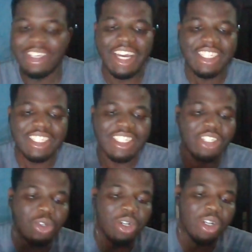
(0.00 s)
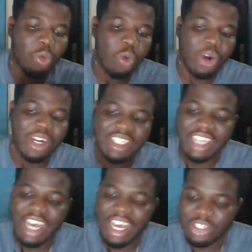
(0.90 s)
He has seen Joyner work
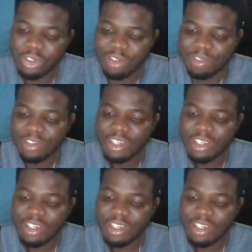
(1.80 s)
his ass off.